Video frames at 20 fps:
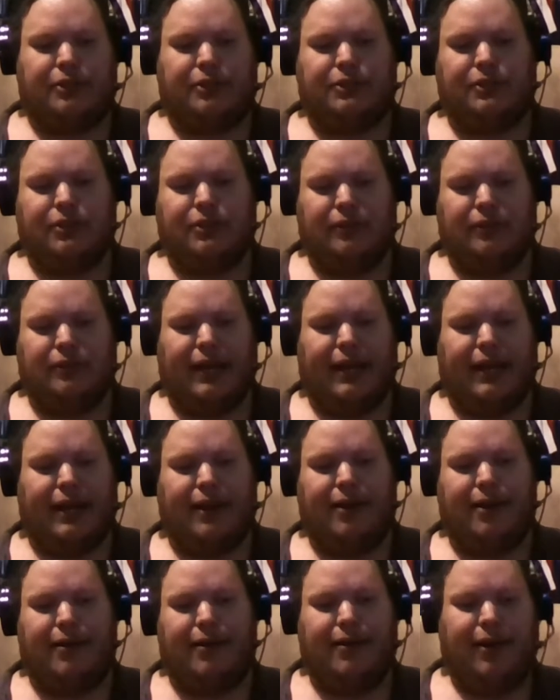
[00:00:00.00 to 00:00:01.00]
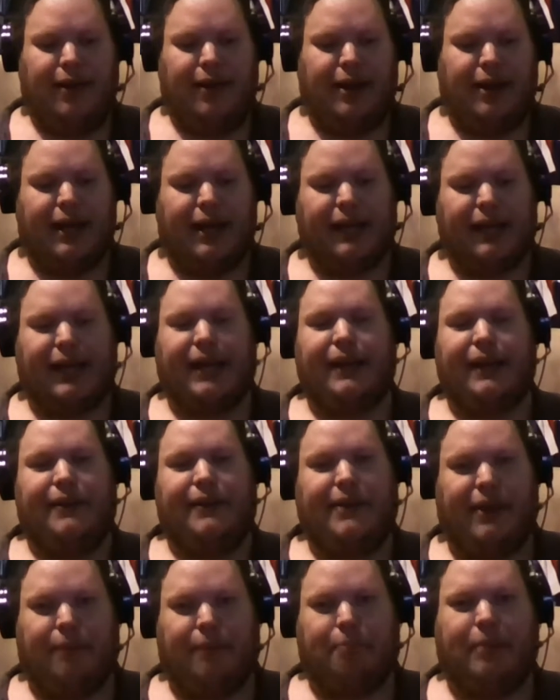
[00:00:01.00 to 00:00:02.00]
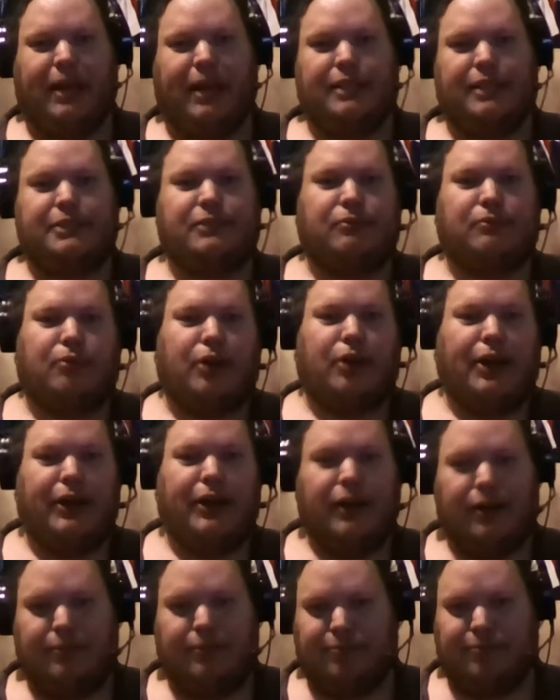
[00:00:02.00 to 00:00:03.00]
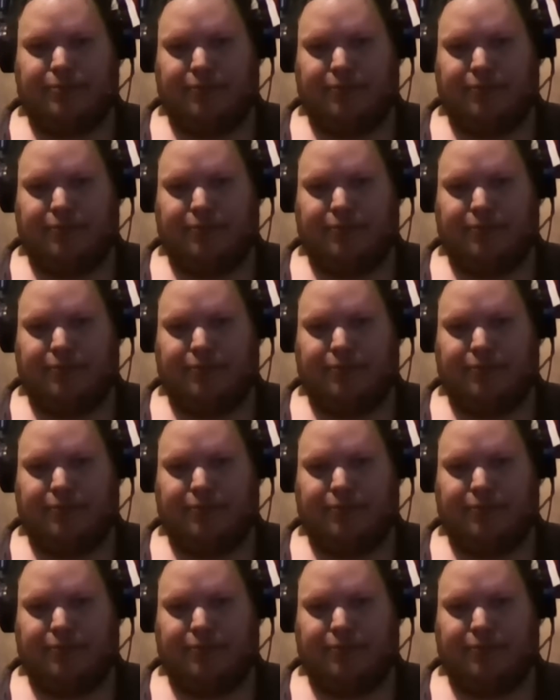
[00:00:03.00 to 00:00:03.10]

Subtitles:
two later, I got another BS write-up